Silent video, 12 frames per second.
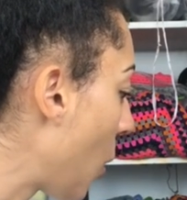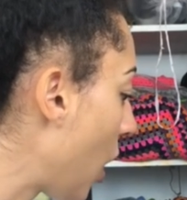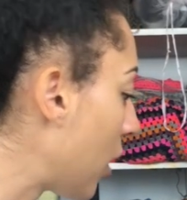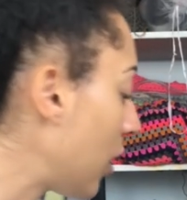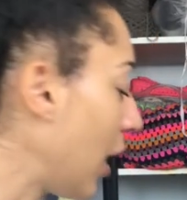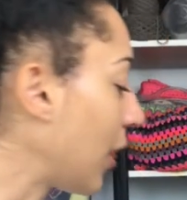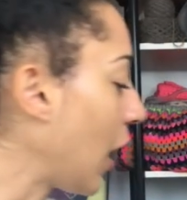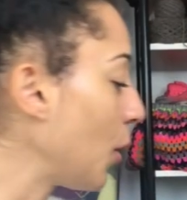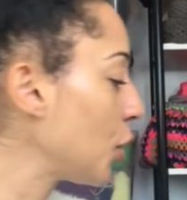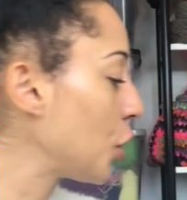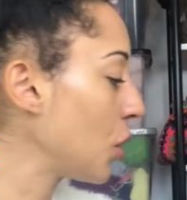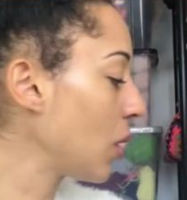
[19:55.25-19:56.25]
one. Like I
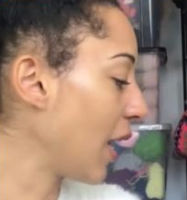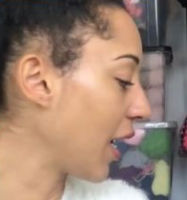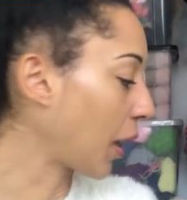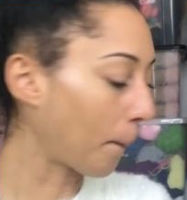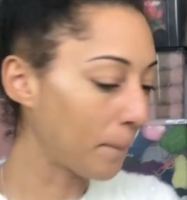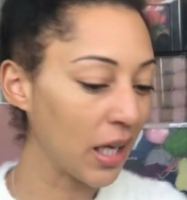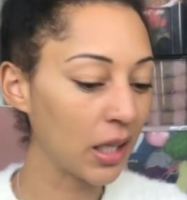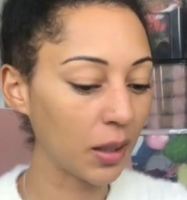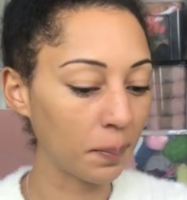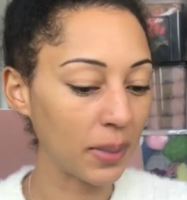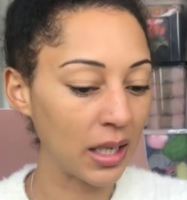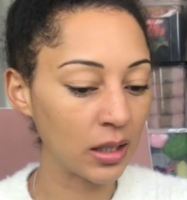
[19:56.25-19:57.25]
would do like pink
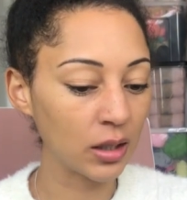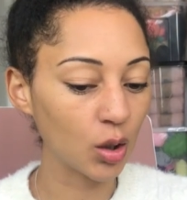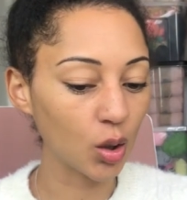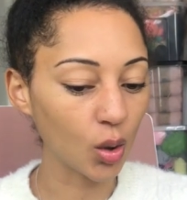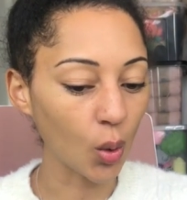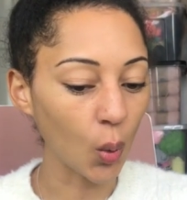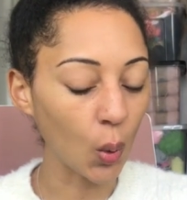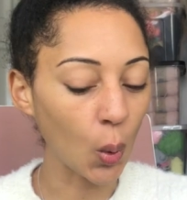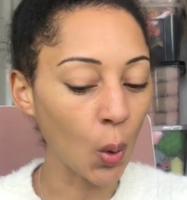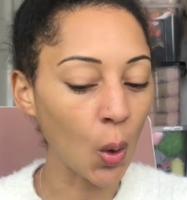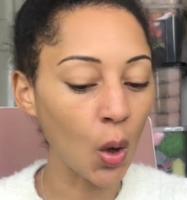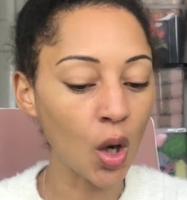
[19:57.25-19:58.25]
and pink,
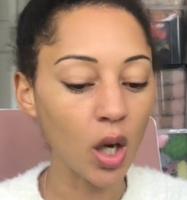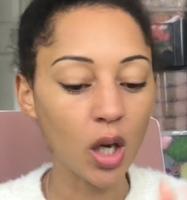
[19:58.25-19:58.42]
or